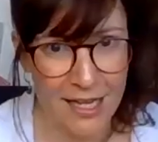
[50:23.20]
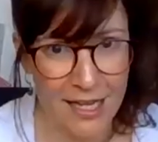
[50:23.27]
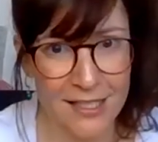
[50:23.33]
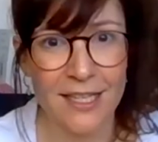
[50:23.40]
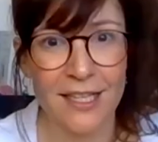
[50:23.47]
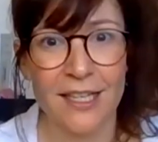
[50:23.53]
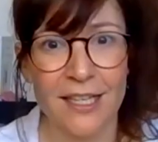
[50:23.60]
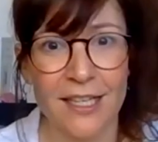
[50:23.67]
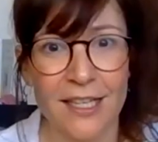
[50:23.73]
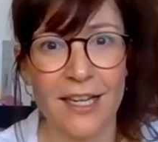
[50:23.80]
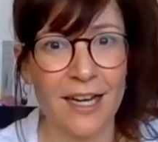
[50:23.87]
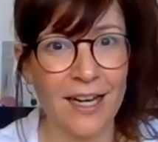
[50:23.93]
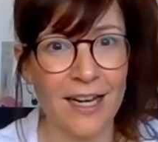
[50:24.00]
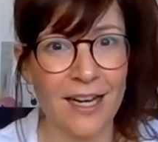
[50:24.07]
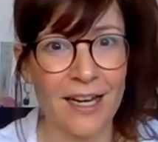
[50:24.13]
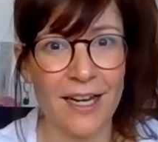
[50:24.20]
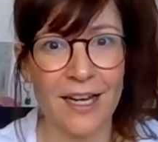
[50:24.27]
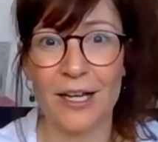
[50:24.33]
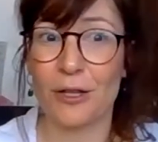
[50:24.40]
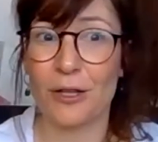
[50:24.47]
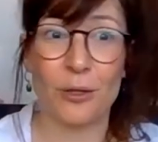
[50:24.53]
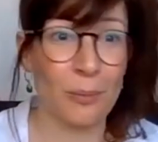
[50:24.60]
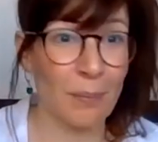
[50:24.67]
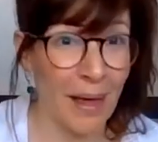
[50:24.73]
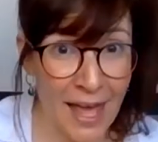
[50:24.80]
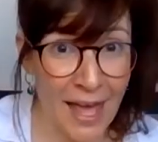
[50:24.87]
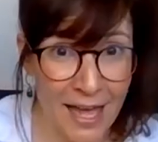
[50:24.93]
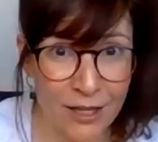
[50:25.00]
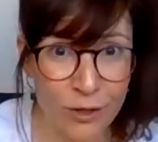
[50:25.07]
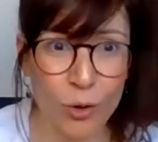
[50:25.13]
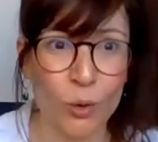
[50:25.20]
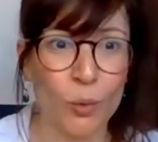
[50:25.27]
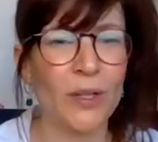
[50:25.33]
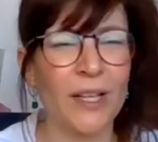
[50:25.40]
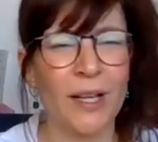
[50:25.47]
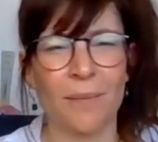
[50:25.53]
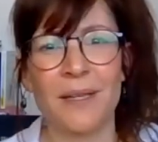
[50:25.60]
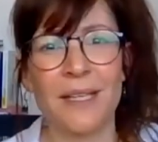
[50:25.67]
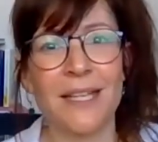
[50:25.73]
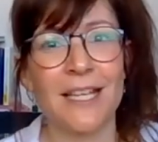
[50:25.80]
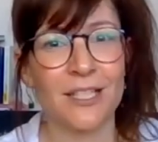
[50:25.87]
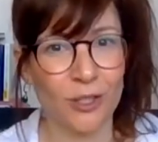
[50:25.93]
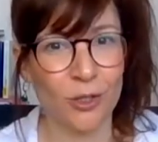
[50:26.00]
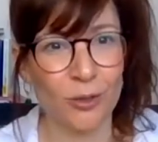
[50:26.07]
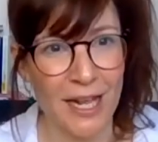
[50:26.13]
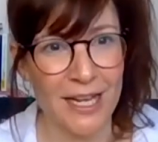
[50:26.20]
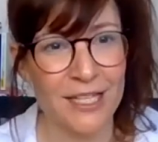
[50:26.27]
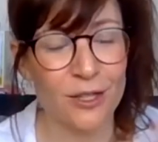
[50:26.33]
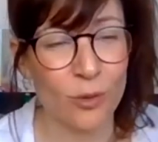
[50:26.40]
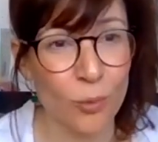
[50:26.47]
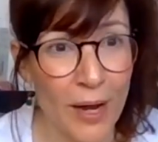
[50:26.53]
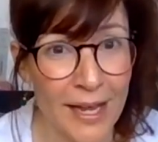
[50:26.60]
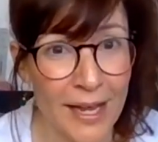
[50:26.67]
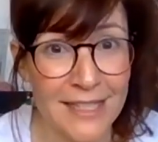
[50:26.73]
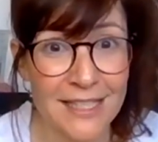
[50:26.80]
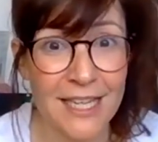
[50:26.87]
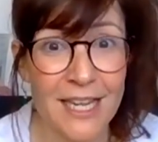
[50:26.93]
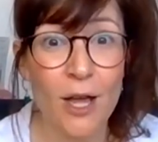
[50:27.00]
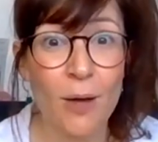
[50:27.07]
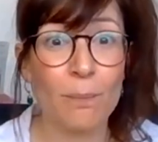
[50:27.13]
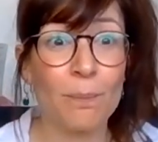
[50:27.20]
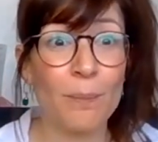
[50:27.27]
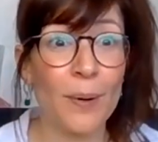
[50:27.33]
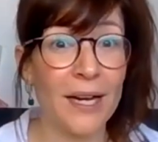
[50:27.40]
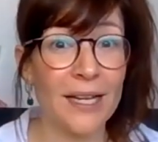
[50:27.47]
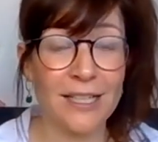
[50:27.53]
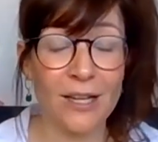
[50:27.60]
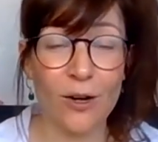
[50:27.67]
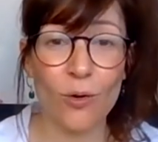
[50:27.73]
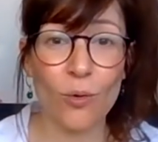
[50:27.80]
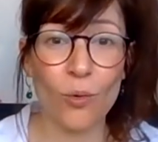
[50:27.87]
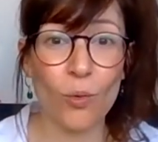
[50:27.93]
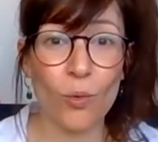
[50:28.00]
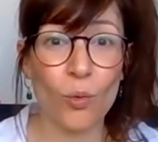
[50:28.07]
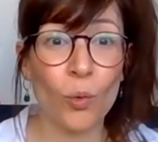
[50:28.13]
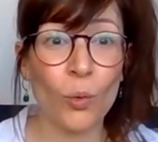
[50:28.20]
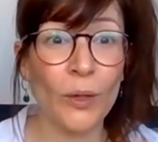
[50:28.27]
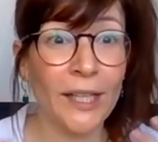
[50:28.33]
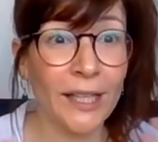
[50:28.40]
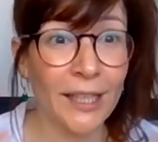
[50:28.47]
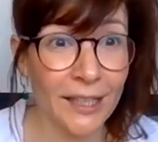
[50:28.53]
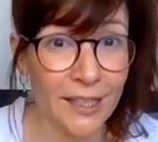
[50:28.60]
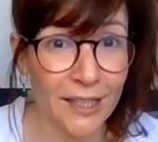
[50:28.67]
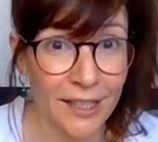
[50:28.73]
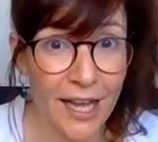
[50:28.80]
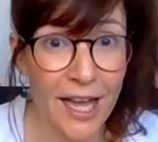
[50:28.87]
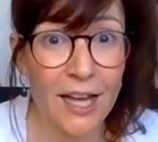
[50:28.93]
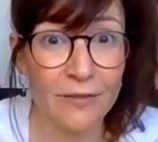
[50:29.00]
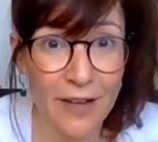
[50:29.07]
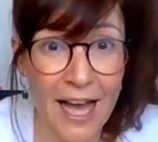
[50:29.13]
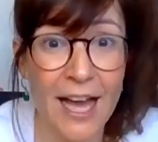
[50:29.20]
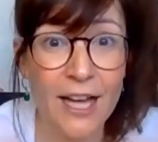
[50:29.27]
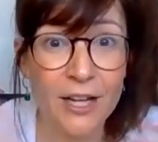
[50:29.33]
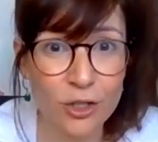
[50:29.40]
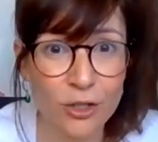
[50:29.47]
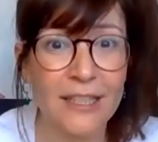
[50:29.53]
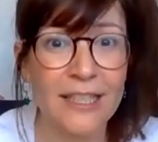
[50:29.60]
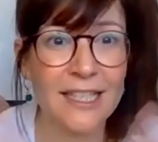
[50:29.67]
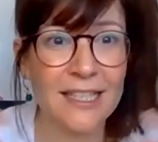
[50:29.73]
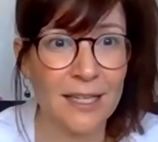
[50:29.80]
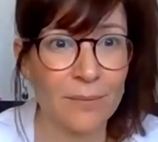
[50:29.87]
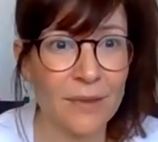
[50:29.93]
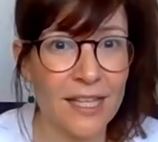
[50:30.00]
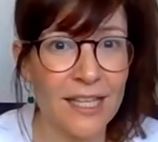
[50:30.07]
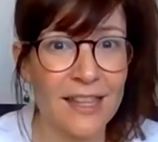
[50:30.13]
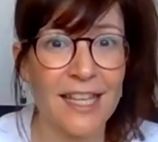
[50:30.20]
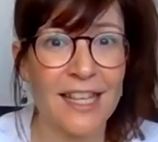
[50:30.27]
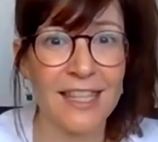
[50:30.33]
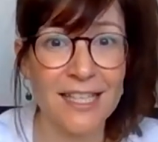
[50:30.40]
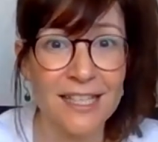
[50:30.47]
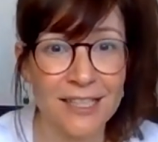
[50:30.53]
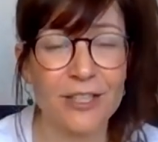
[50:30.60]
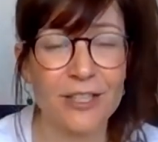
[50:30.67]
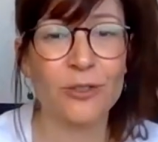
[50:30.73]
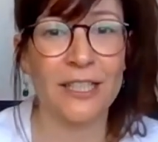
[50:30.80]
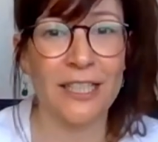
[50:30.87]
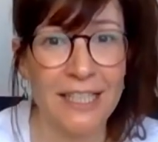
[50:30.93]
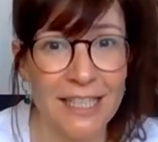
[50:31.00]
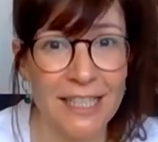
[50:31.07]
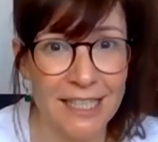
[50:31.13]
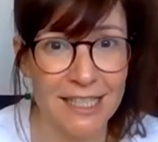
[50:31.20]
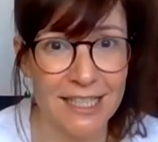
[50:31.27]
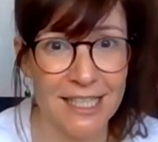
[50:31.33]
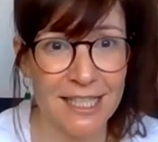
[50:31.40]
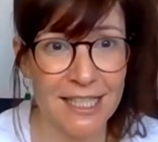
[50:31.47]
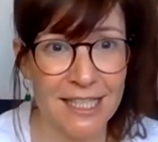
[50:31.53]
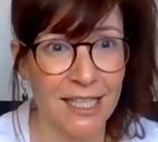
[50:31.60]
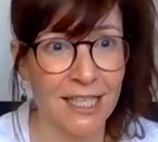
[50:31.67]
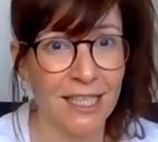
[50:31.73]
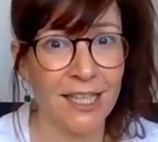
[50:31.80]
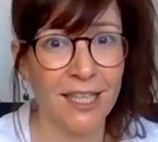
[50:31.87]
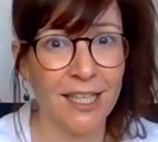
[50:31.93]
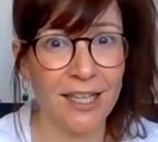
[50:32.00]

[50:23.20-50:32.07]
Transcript: as the man, or we can be as good as the West, but we have actually something that this country needs